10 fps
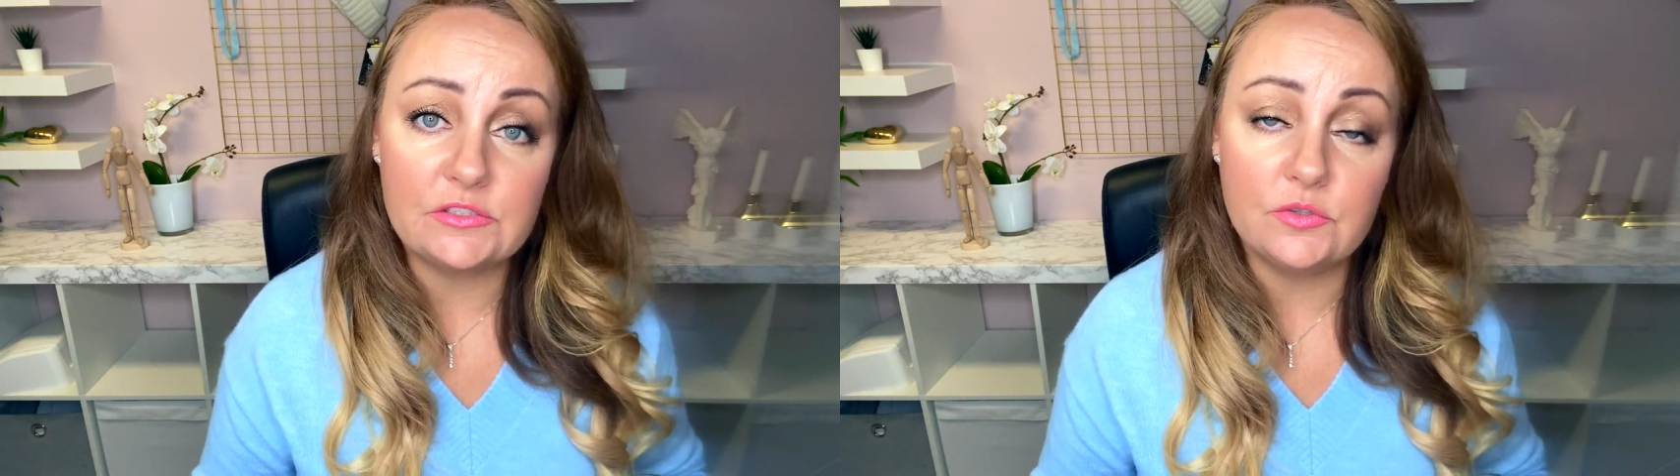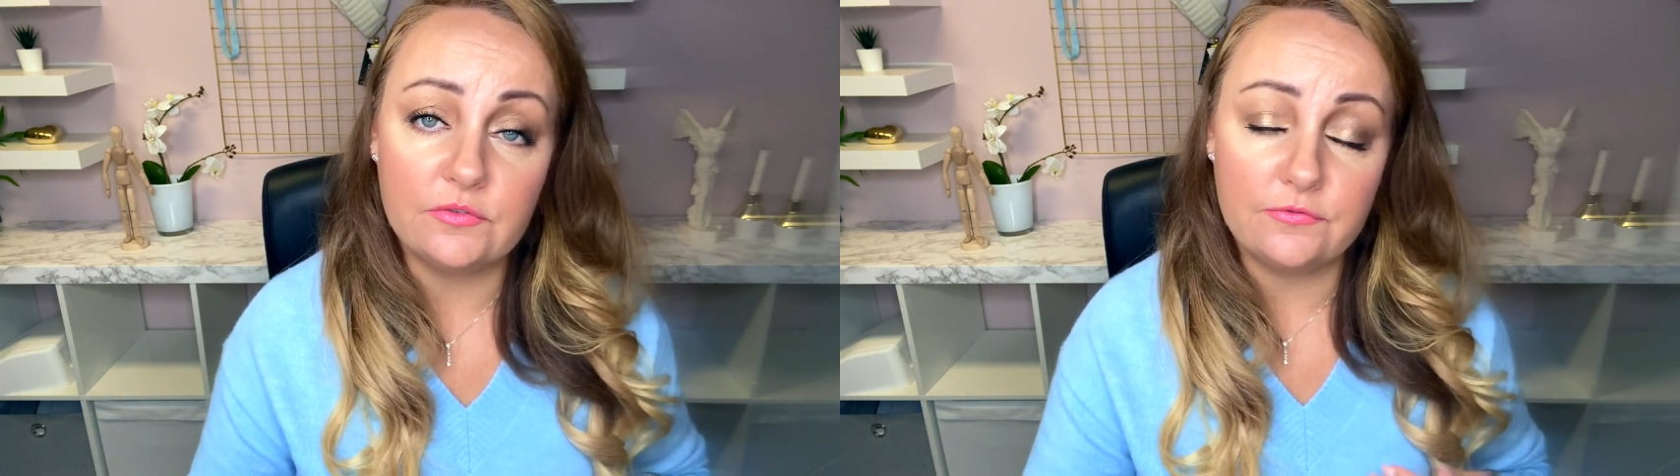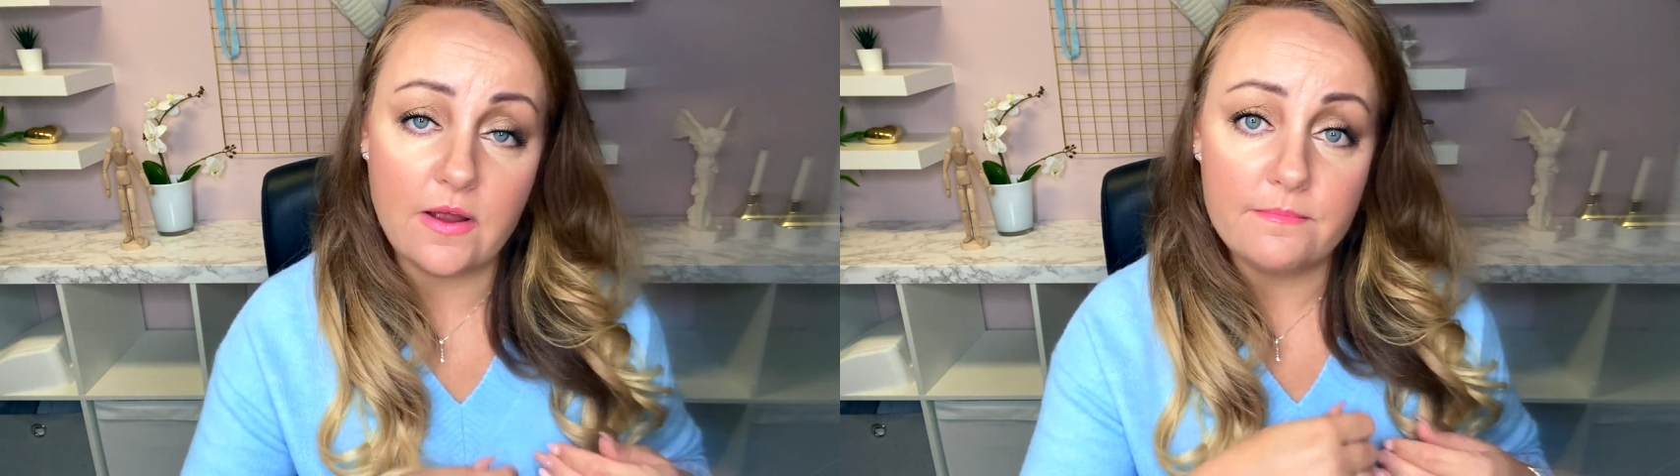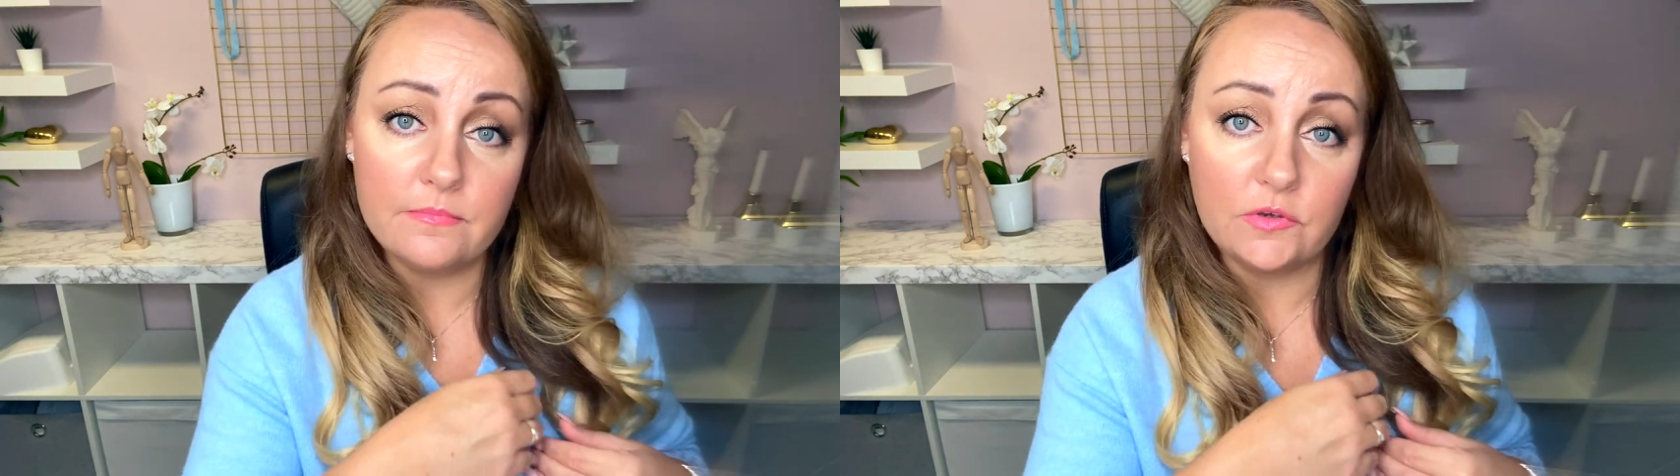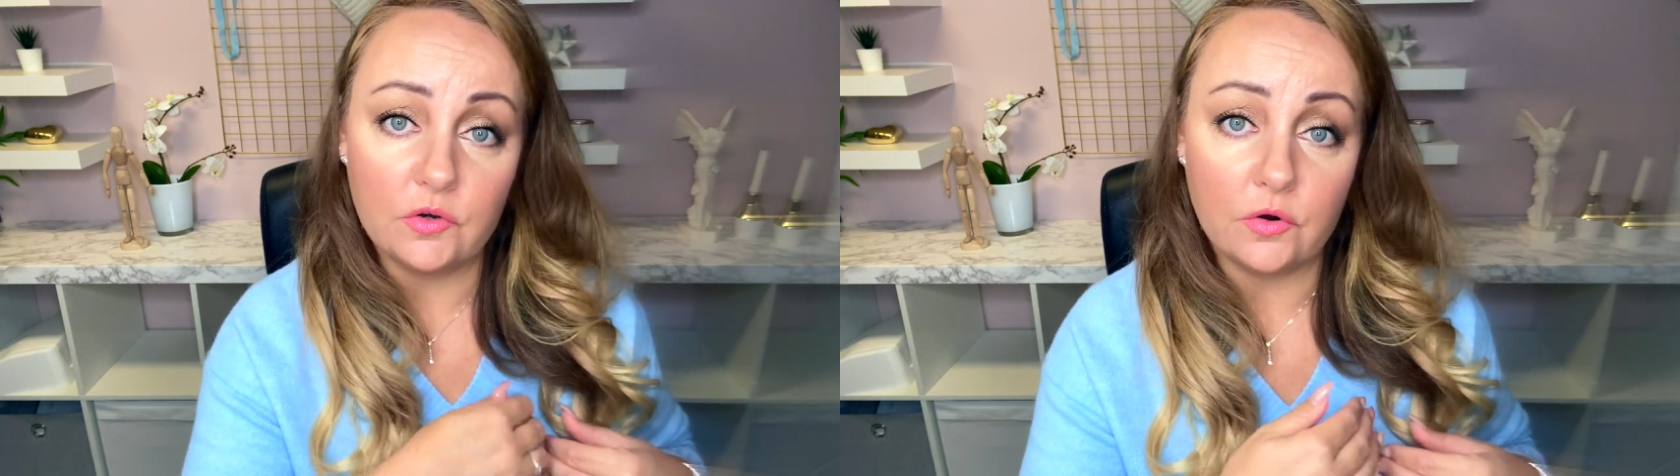to it
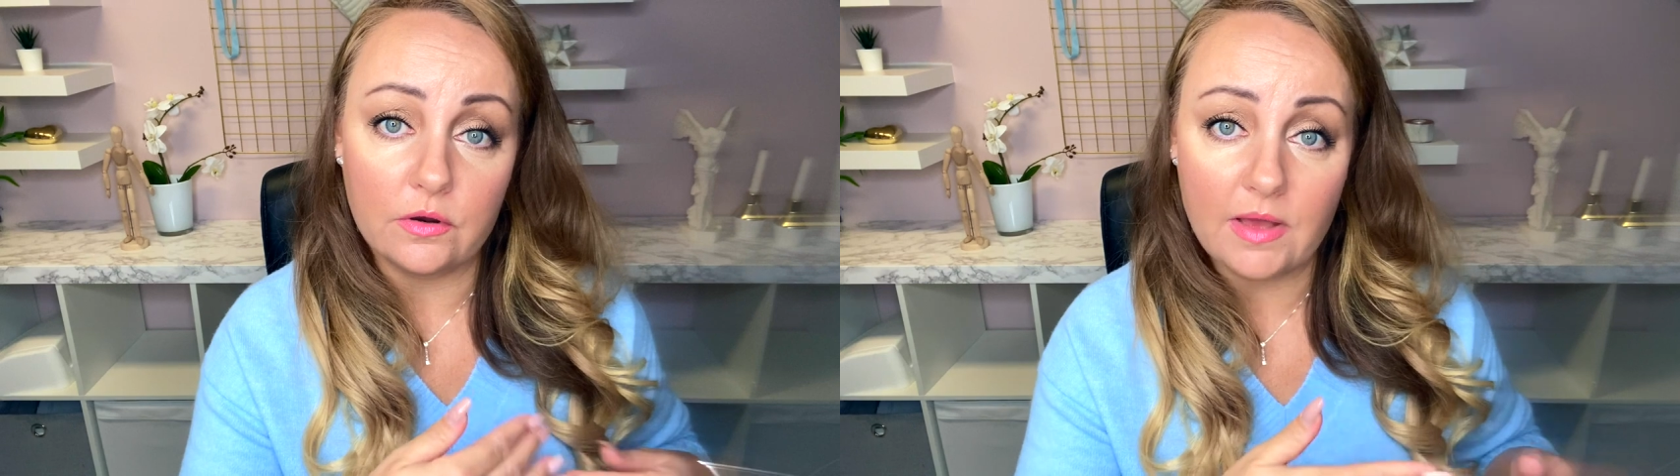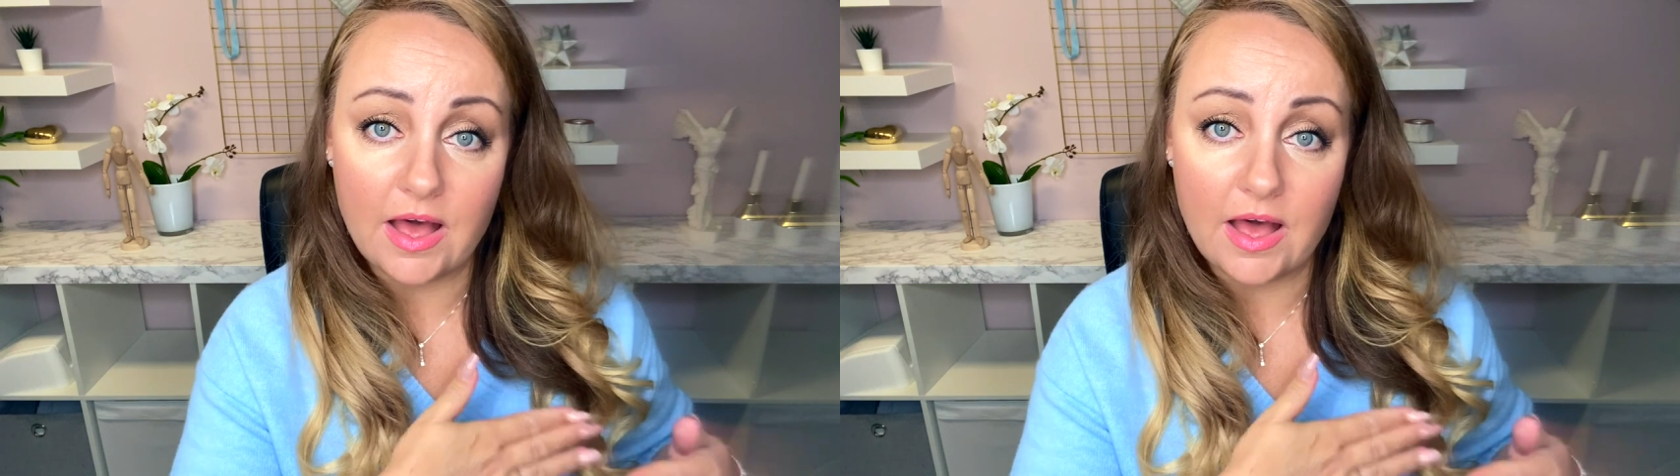from your